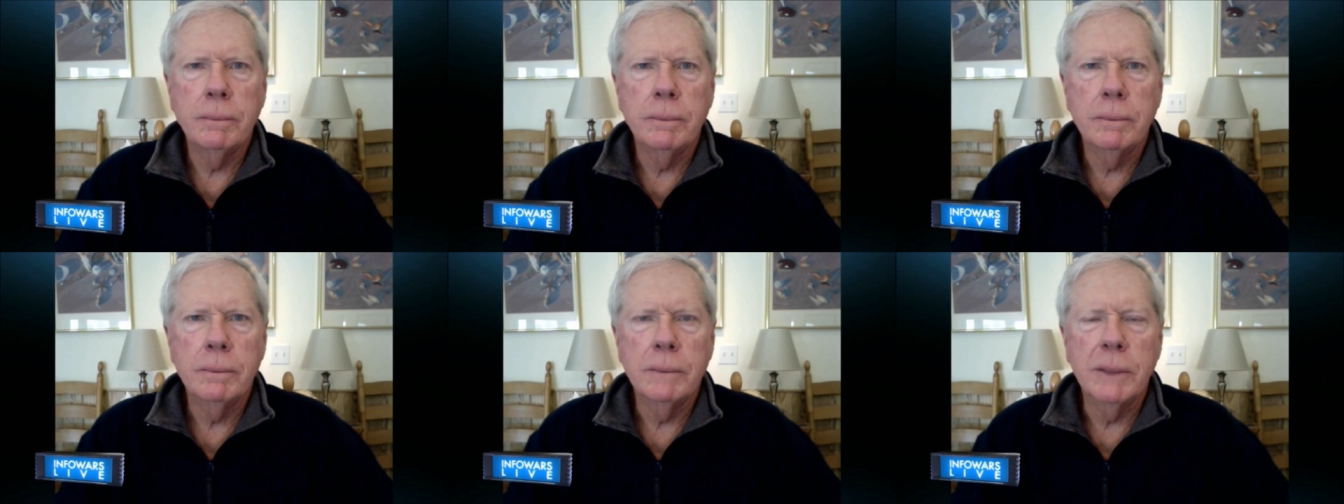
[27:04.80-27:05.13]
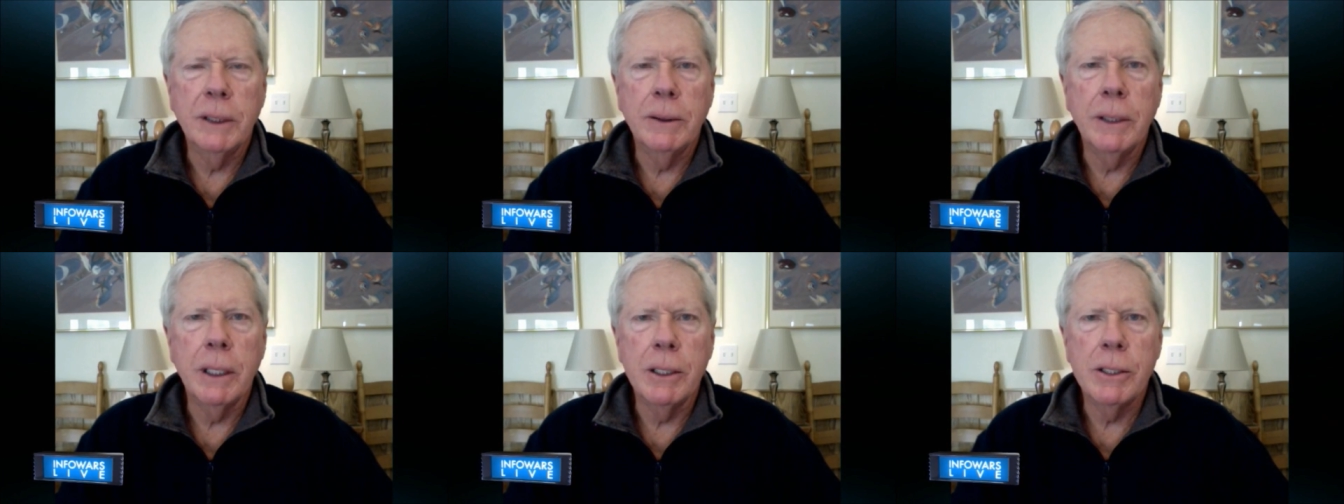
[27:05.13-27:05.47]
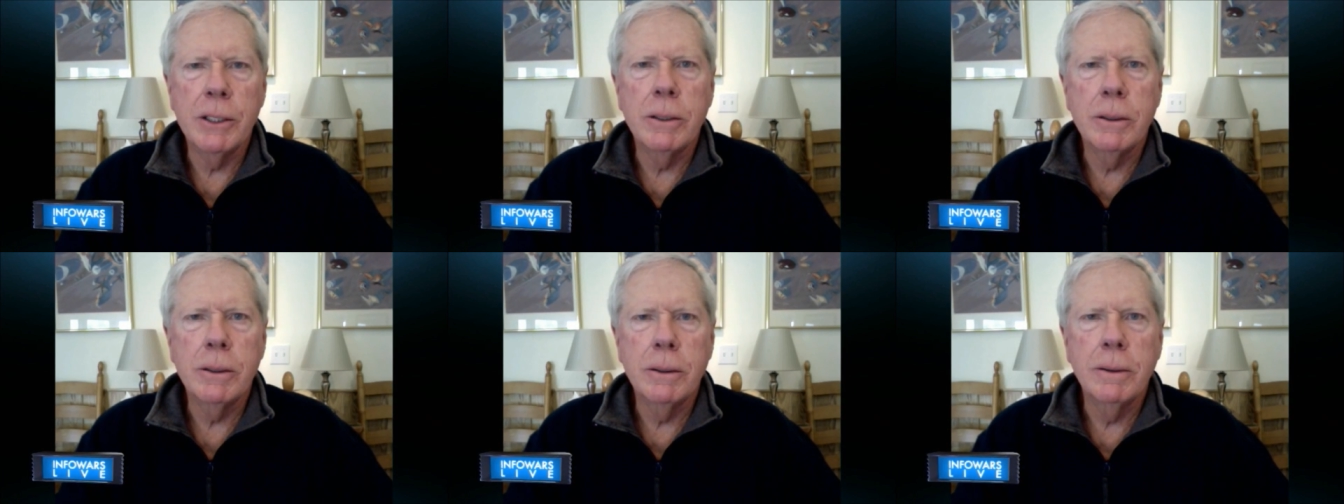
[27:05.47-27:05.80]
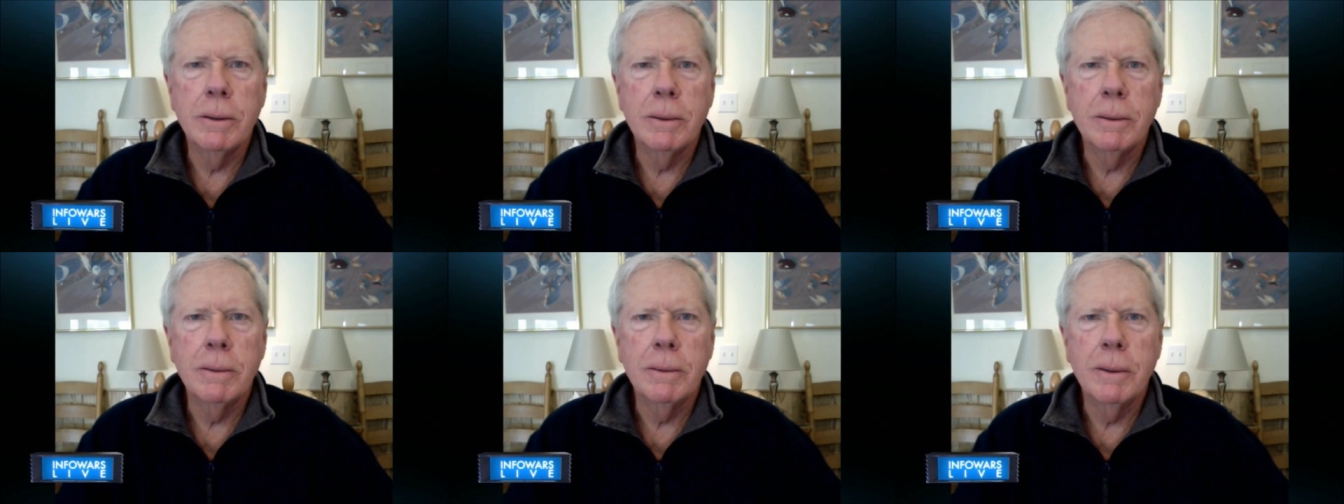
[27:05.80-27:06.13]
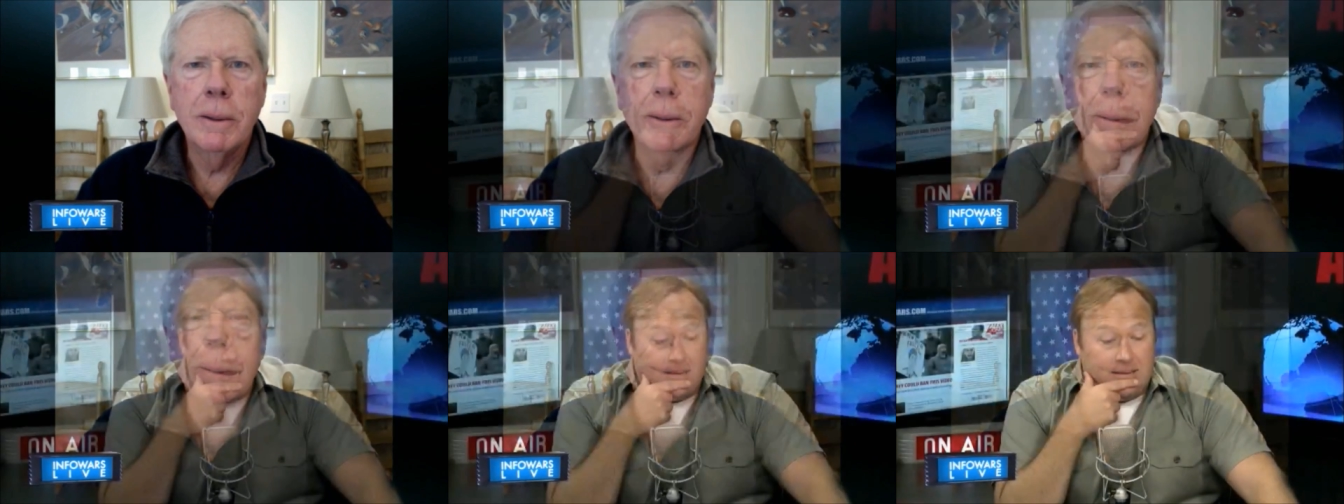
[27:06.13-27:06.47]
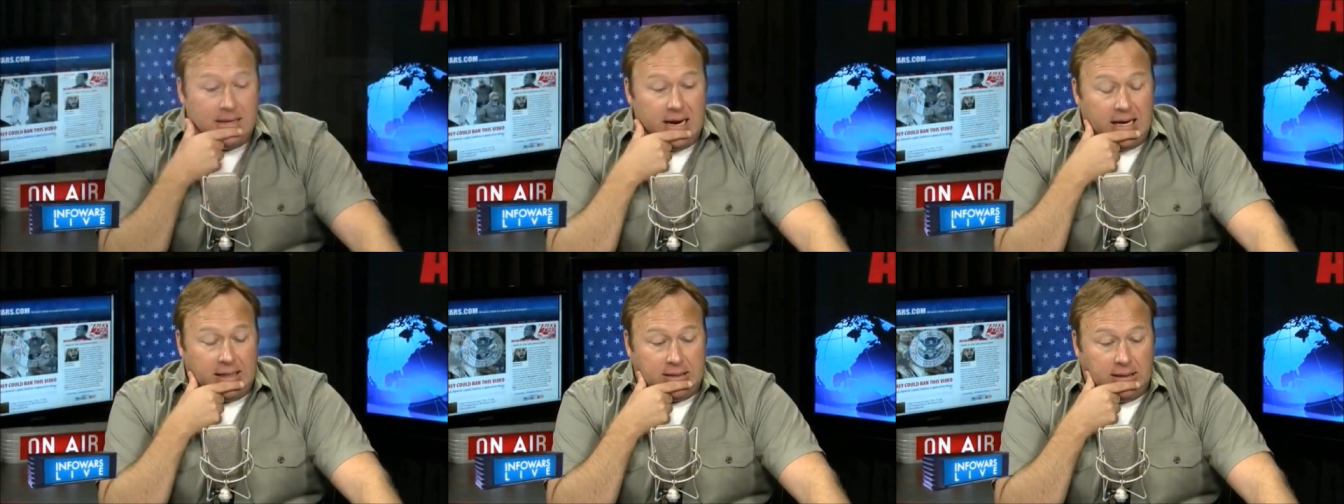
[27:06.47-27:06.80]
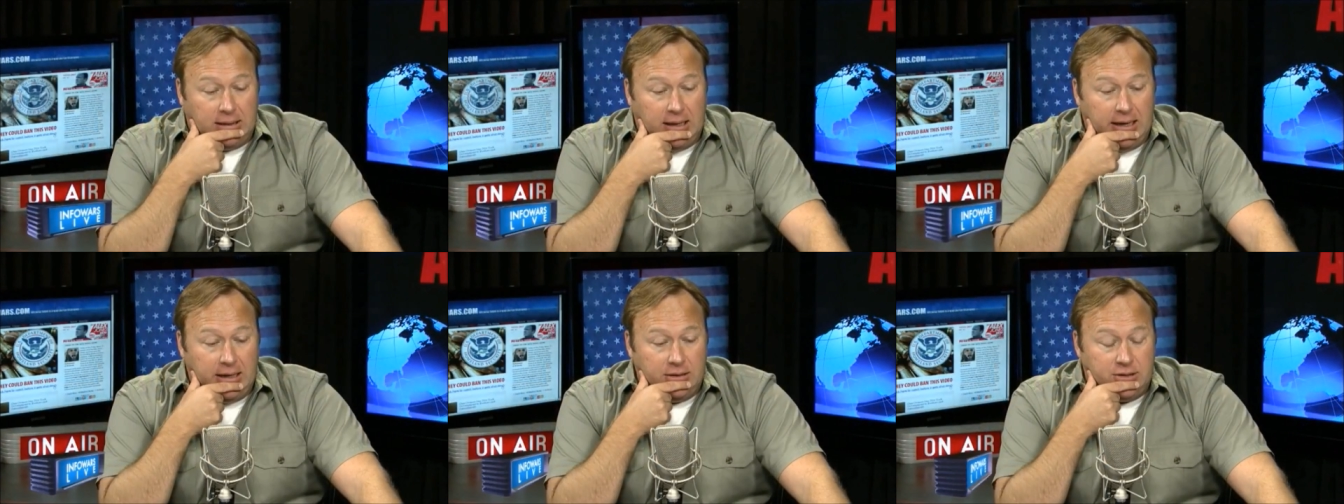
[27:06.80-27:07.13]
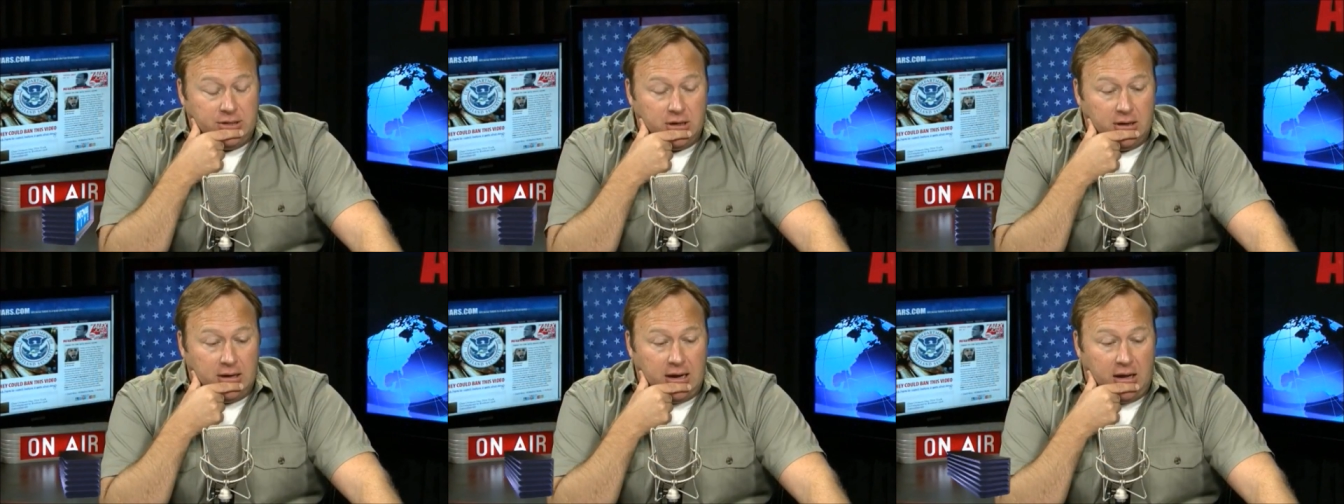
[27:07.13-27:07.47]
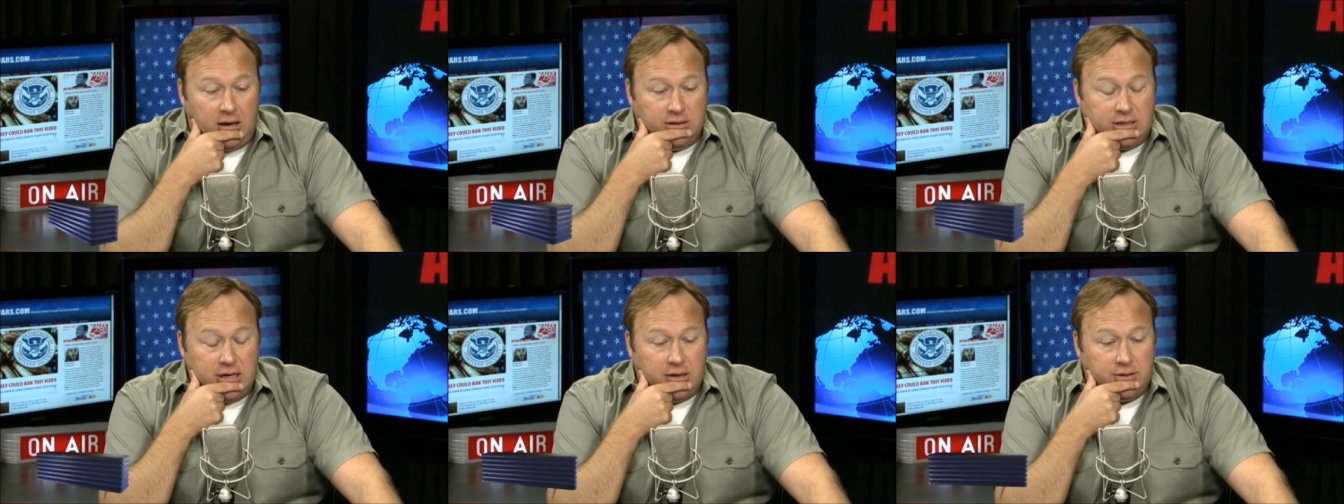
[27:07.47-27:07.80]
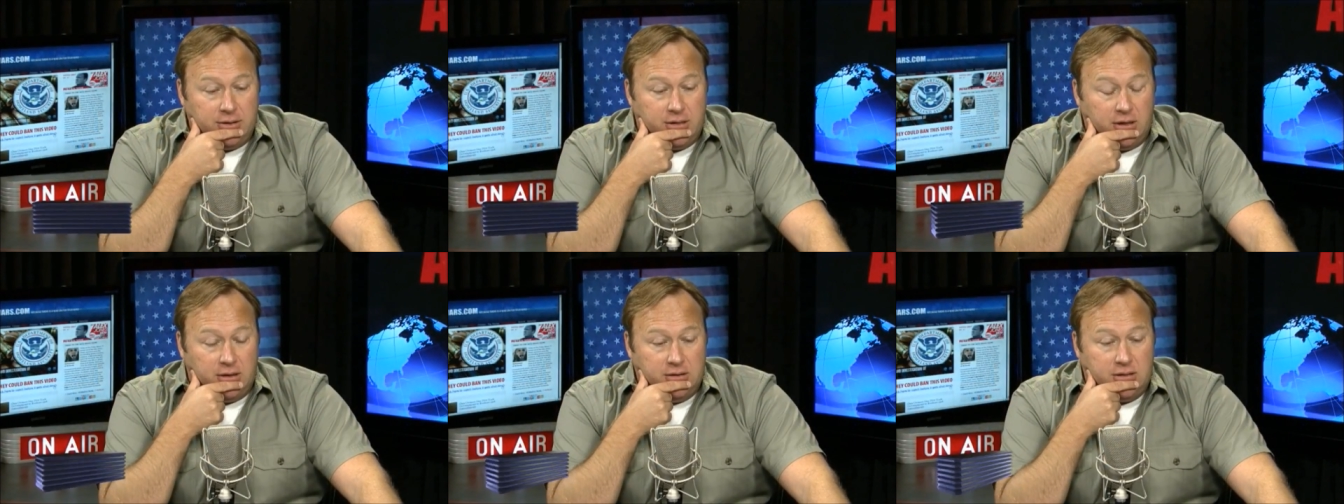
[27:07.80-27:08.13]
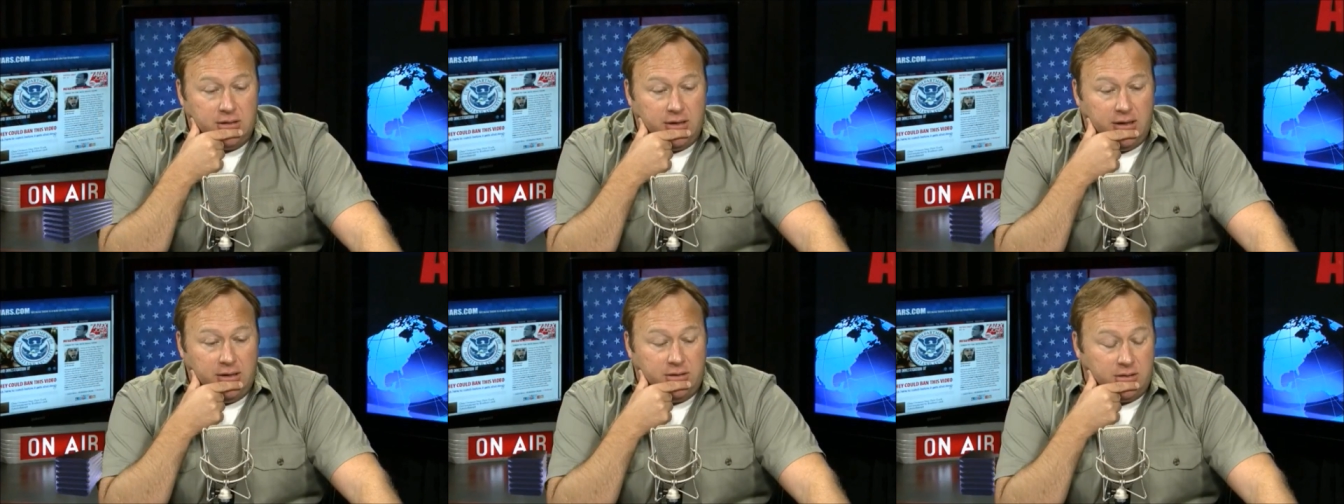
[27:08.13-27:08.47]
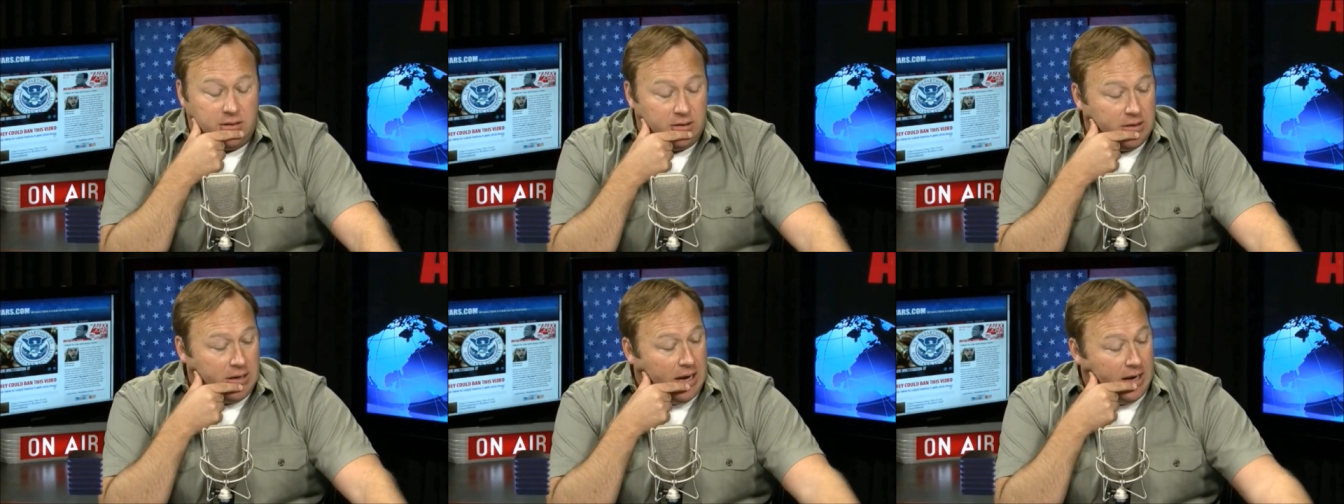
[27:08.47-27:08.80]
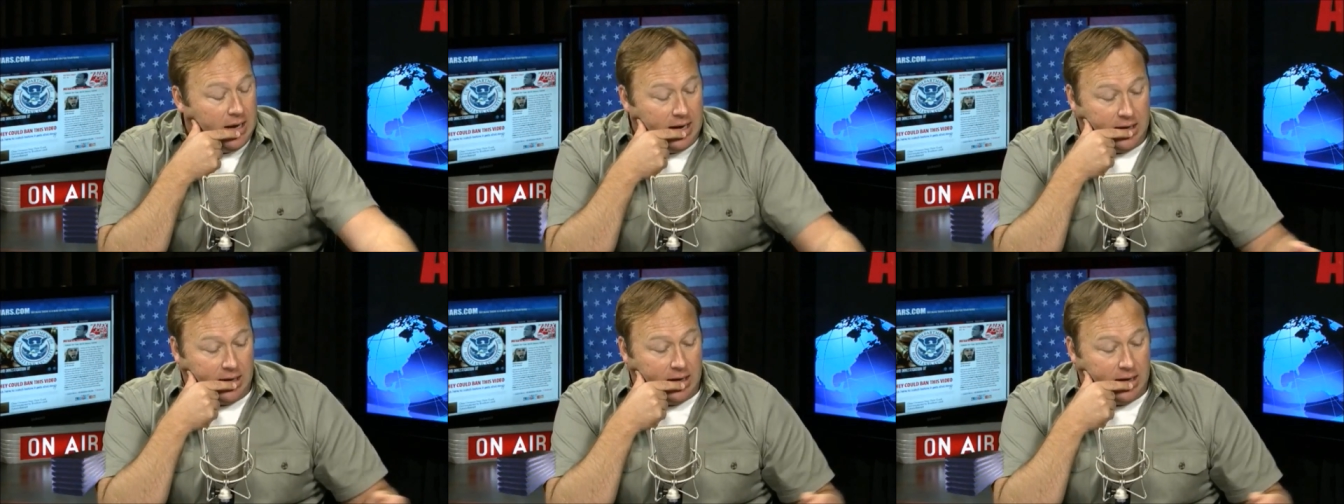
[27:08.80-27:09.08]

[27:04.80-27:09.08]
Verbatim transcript: Yeah, and he's absolutely right about that, the late Alexander Solzhenitsyn.